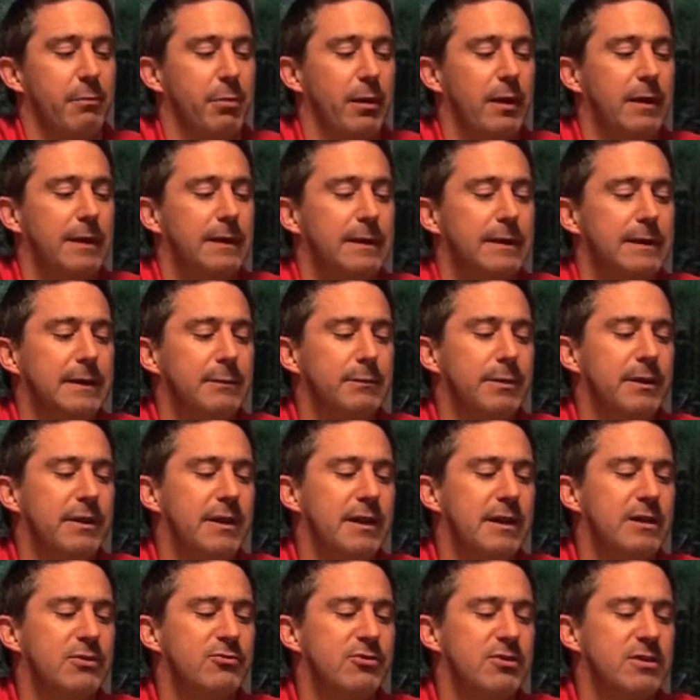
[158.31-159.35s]
But
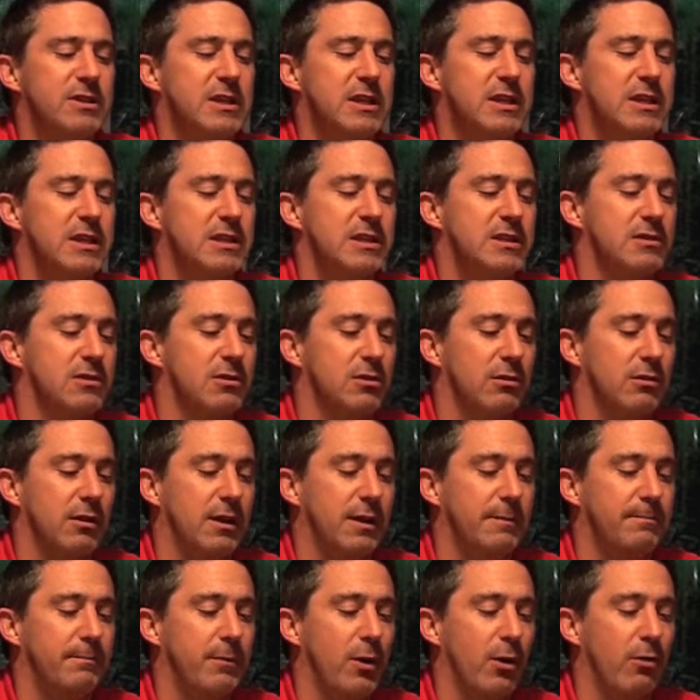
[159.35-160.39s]
interestingly, this has got
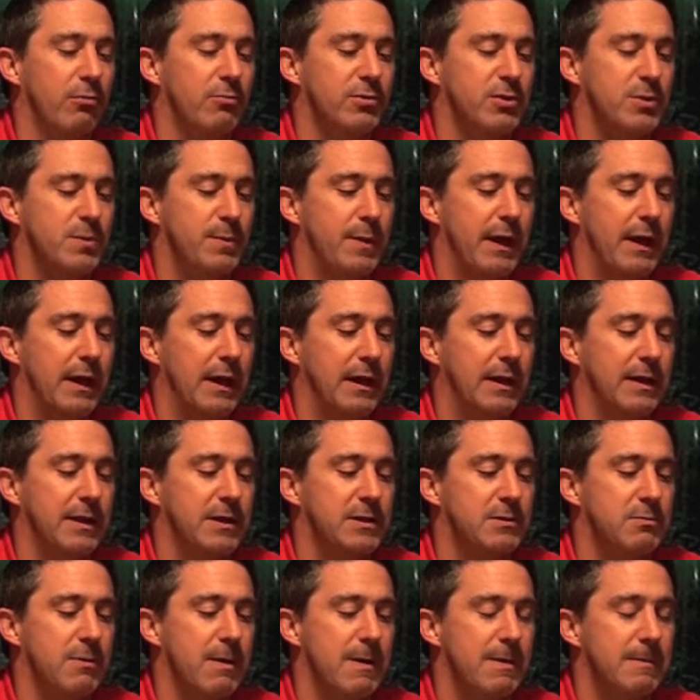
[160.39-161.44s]
orange peel in it
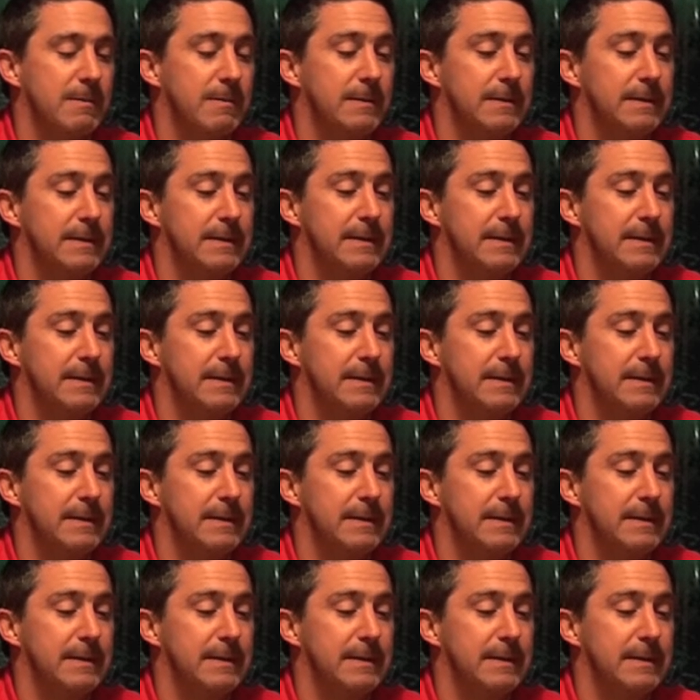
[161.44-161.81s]
as well.